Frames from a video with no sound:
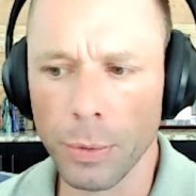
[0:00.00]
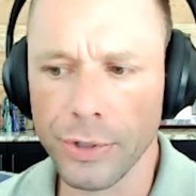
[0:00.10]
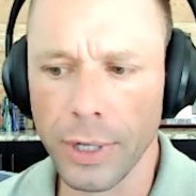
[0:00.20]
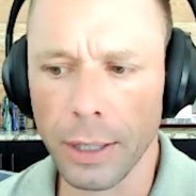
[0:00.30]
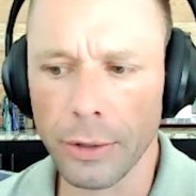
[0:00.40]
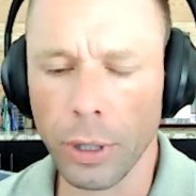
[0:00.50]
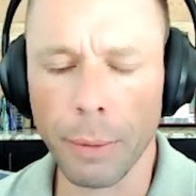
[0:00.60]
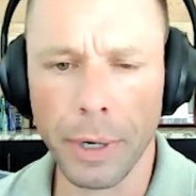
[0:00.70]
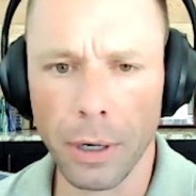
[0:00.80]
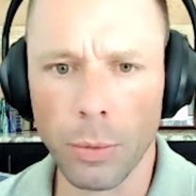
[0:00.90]
during a
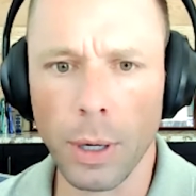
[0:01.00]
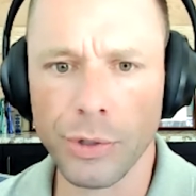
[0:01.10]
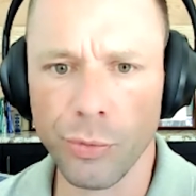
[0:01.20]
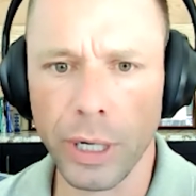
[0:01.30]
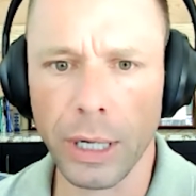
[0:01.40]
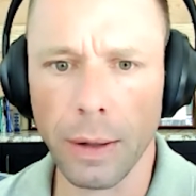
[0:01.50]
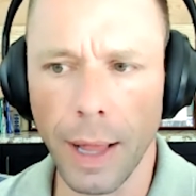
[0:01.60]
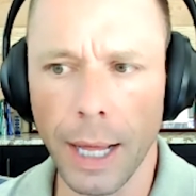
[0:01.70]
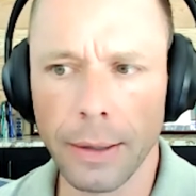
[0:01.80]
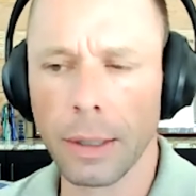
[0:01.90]
period where I was reading a
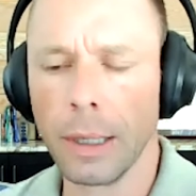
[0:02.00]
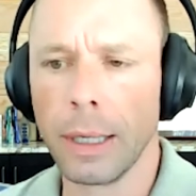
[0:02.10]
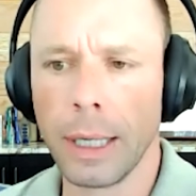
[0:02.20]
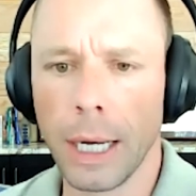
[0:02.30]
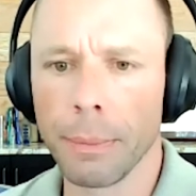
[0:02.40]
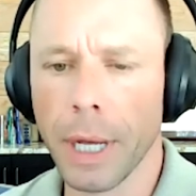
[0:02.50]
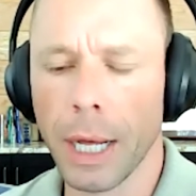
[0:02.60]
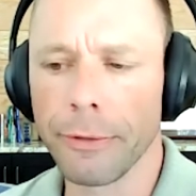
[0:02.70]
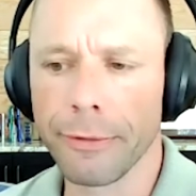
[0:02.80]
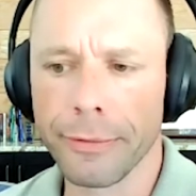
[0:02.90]
lot,
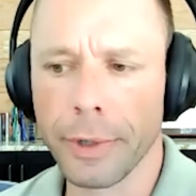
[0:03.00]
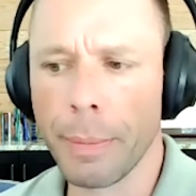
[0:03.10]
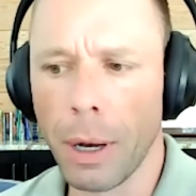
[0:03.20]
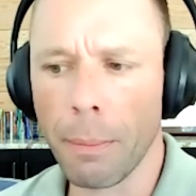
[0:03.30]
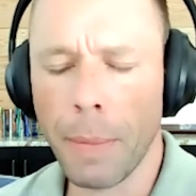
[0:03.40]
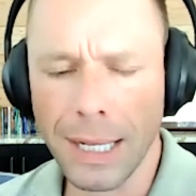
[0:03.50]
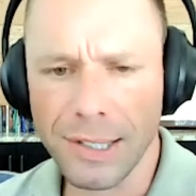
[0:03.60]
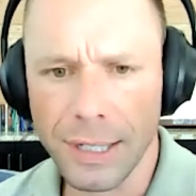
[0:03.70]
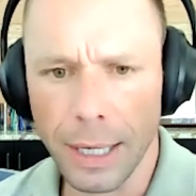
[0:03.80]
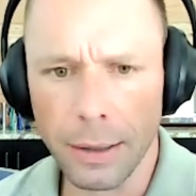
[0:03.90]
kind of about
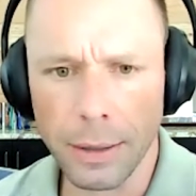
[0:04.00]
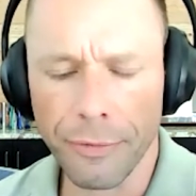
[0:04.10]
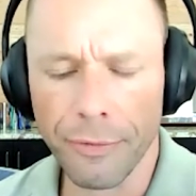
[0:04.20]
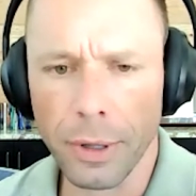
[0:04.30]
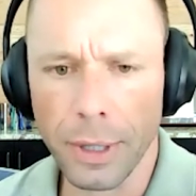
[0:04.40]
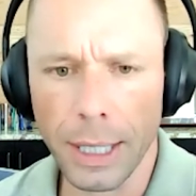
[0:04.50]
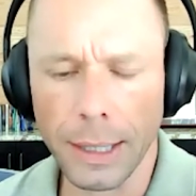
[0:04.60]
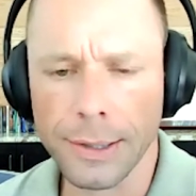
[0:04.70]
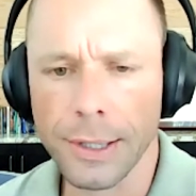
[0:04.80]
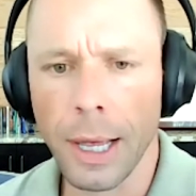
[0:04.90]
mindset and different
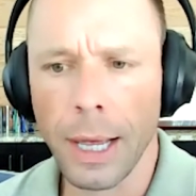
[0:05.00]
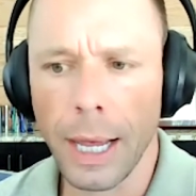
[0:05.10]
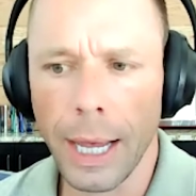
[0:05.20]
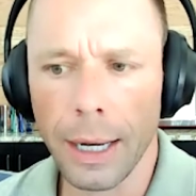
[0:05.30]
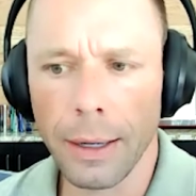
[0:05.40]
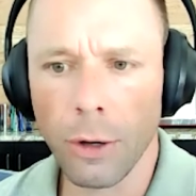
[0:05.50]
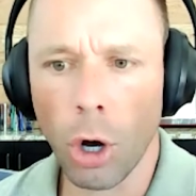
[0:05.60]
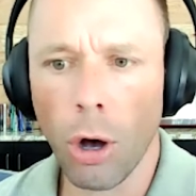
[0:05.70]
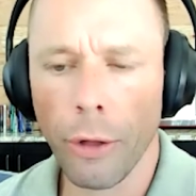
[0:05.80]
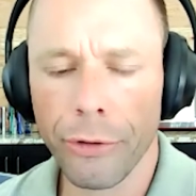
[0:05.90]
things. And the
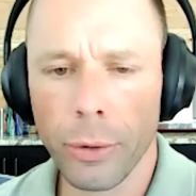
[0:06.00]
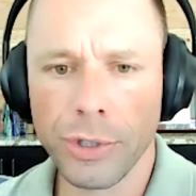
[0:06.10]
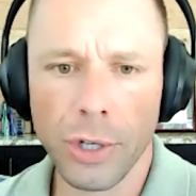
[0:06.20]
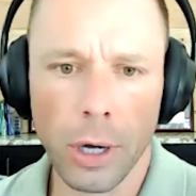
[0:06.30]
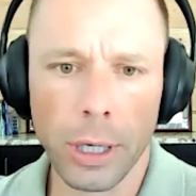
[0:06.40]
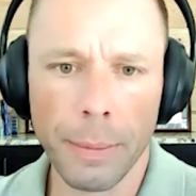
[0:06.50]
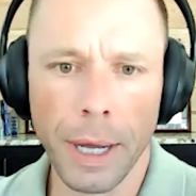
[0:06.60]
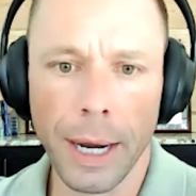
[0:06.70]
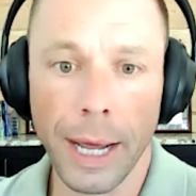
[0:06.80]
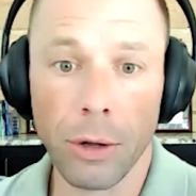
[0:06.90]
author was talking
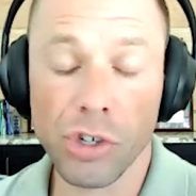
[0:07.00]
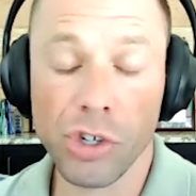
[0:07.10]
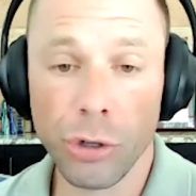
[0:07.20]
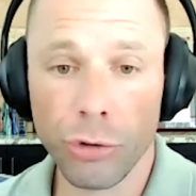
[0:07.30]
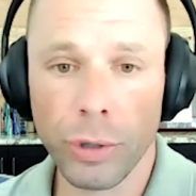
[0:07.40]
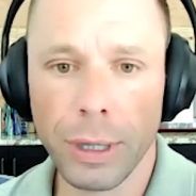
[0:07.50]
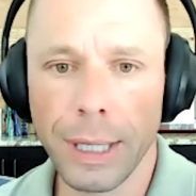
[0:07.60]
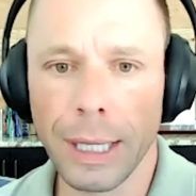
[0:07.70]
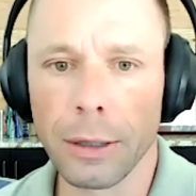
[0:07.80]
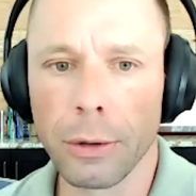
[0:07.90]
about how children
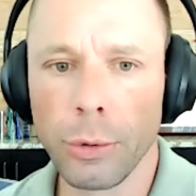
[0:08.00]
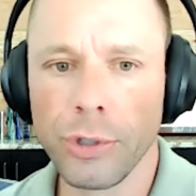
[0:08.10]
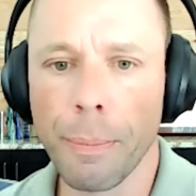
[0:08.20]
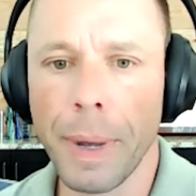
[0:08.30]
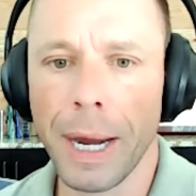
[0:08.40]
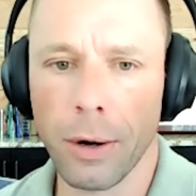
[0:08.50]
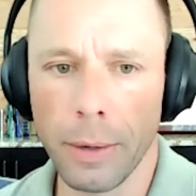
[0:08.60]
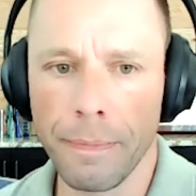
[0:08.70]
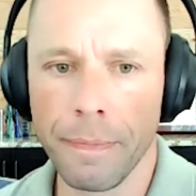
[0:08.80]
that lose a parent